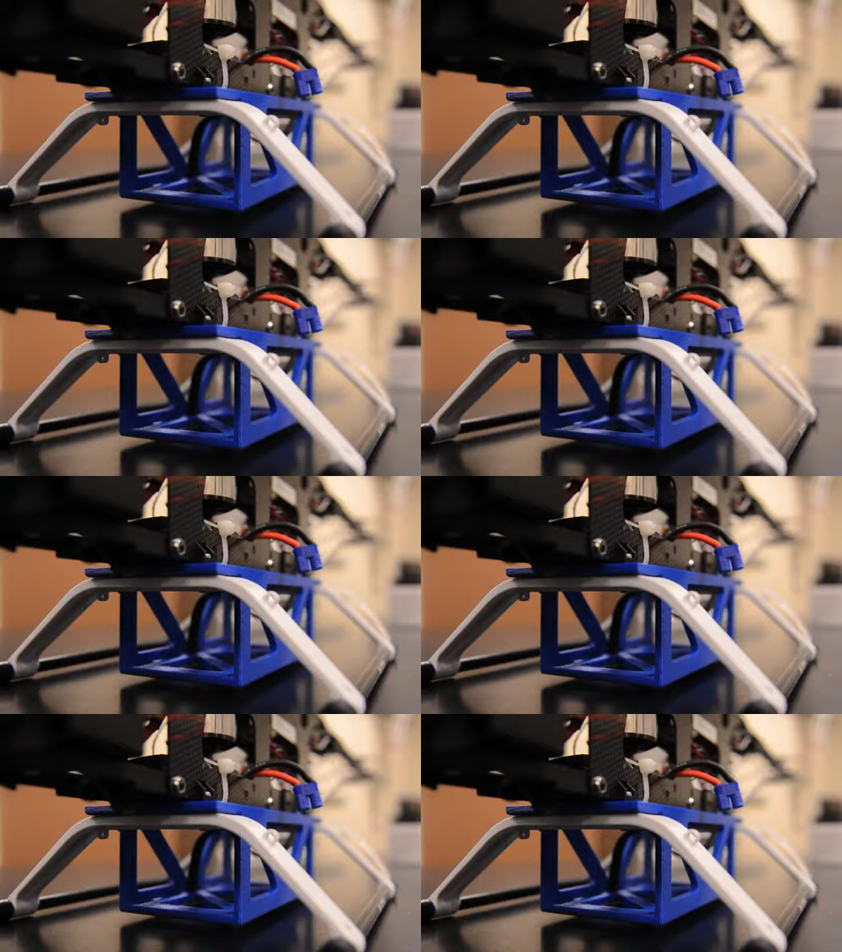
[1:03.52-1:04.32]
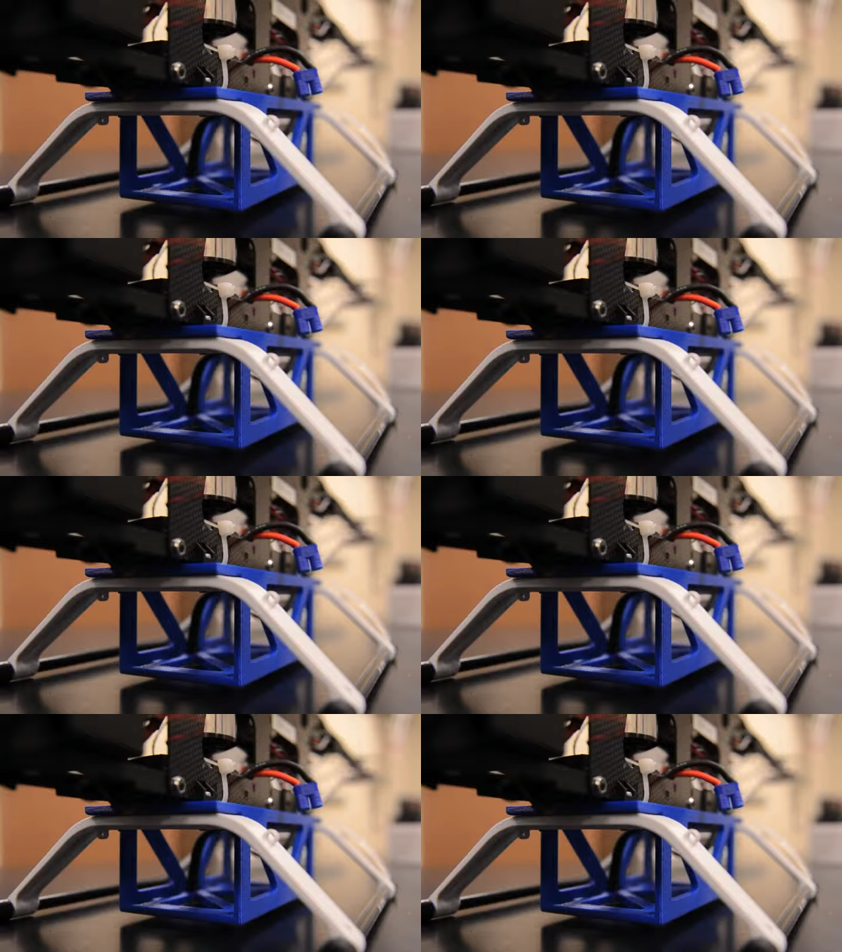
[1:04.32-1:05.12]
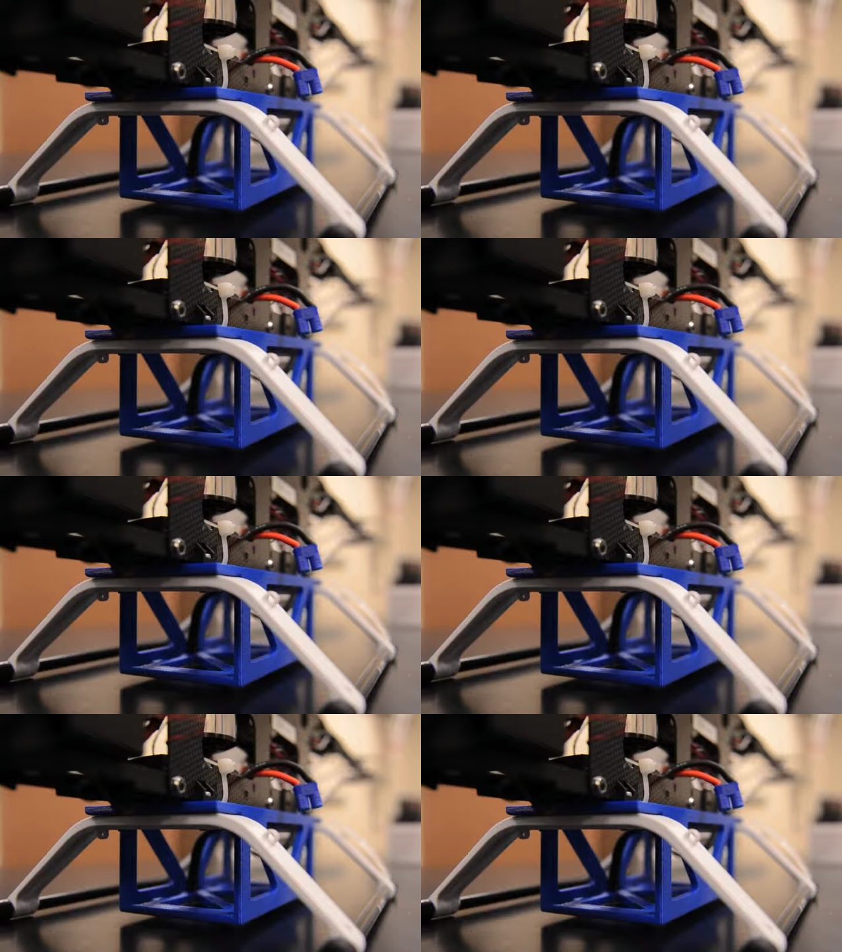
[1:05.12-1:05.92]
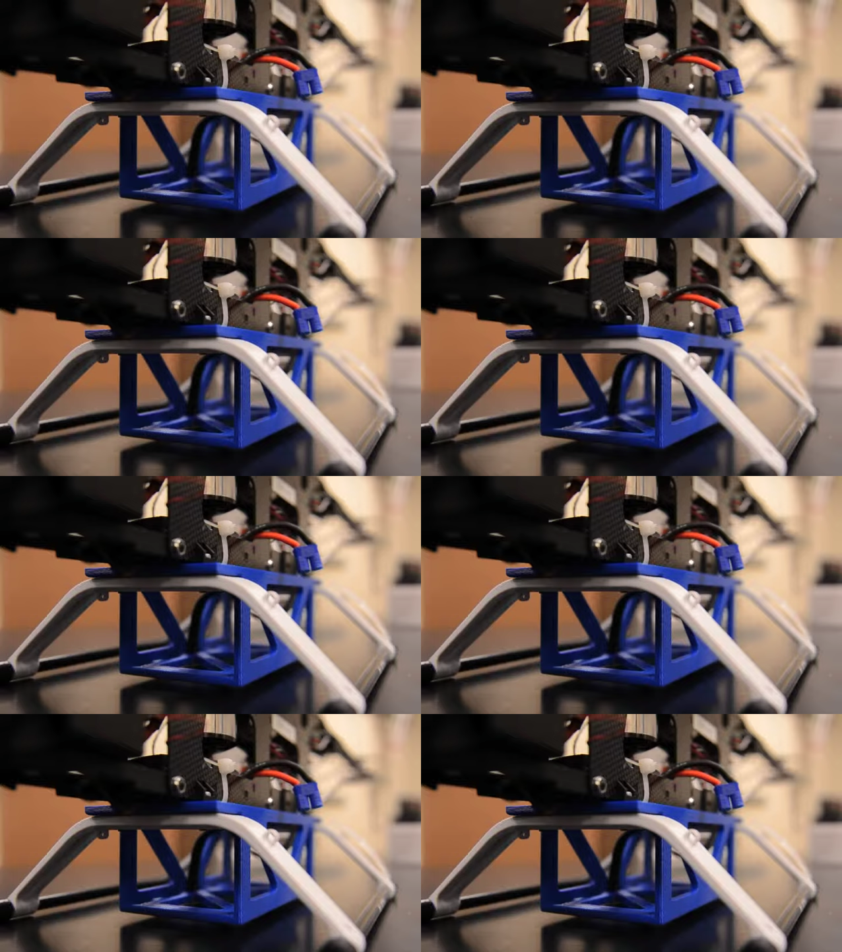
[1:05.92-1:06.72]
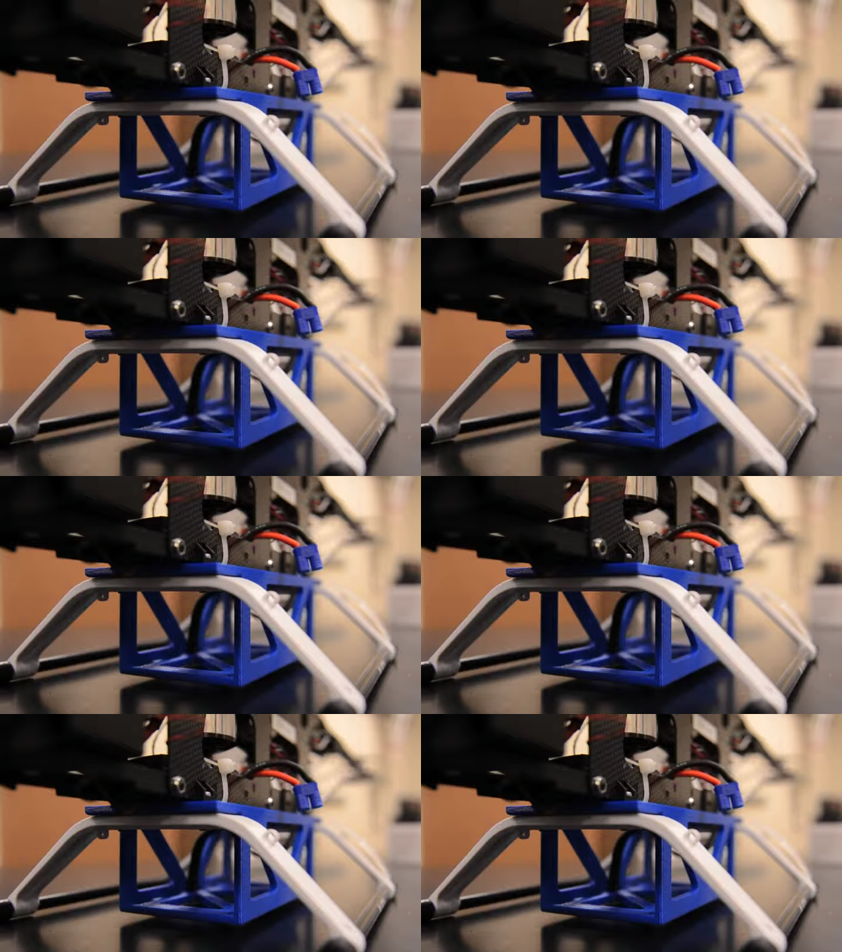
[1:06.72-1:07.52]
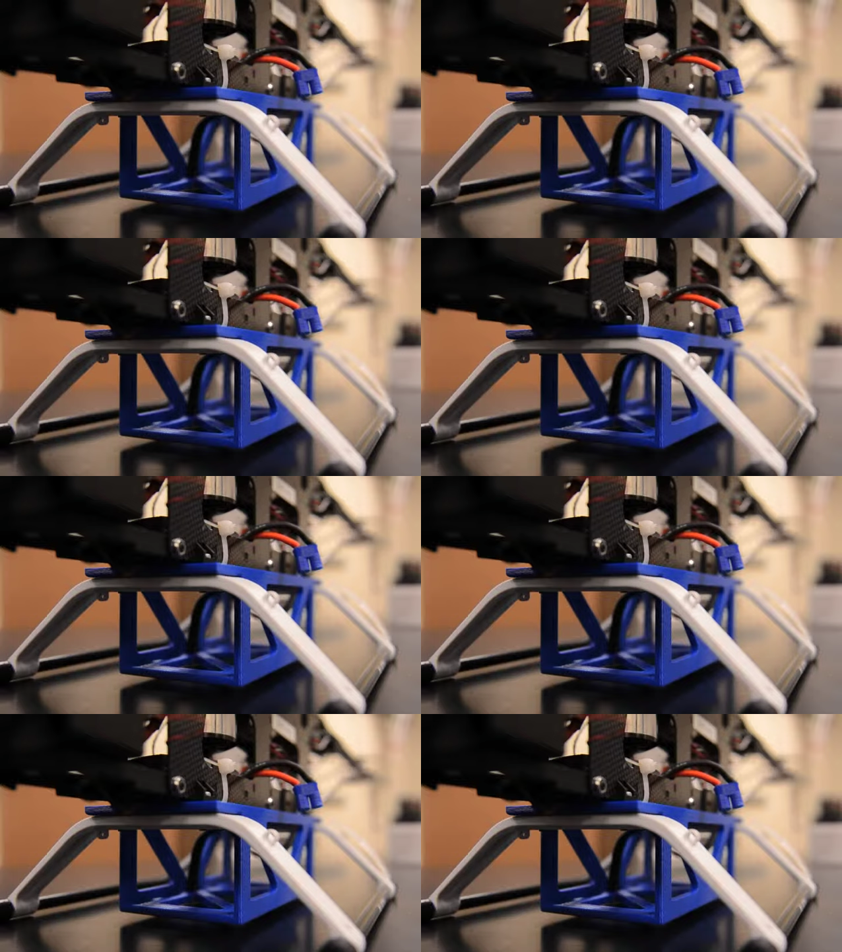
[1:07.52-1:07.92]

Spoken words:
(no speaker visible)